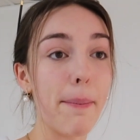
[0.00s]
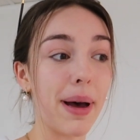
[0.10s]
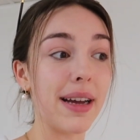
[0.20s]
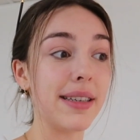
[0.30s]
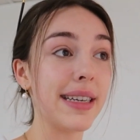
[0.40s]

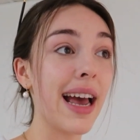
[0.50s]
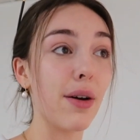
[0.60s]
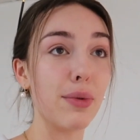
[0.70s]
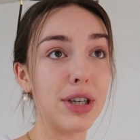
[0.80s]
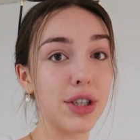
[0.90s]
But
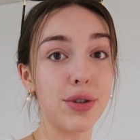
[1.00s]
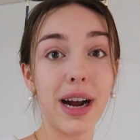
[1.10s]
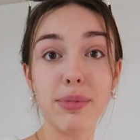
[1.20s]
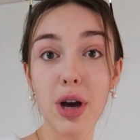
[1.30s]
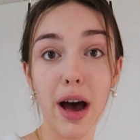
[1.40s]
yeah, we just
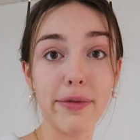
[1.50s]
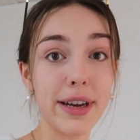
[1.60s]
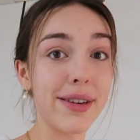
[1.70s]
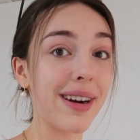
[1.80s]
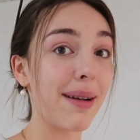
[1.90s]
grabbed
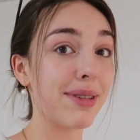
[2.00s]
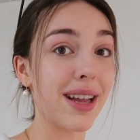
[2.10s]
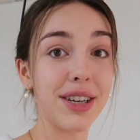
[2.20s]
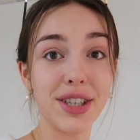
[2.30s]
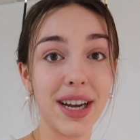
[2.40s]
coffee, grabbed
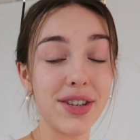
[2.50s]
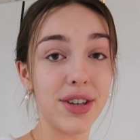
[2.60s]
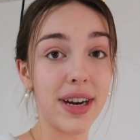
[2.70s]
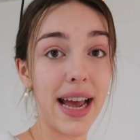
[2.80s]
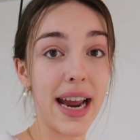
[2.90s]
lunch
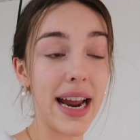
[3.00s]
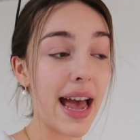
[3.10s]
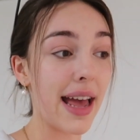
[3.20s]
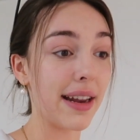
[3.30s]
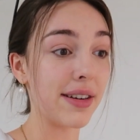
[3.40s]
yesterday,
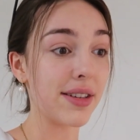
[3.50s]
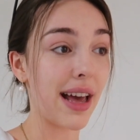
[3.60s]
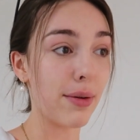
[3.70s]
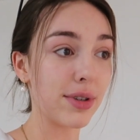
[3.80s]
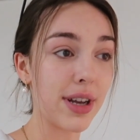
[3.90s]
and
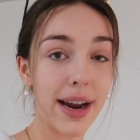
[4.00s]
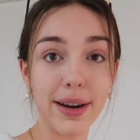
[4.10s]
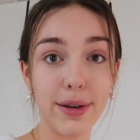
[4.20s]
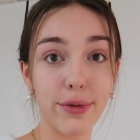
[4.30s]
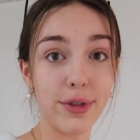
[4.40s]
that was kind
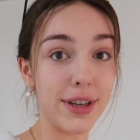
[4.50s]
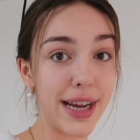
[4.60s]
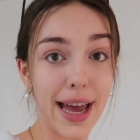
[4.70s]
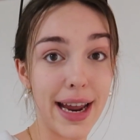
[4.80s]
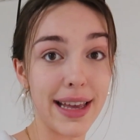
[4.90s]
of the
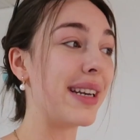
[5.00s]
day.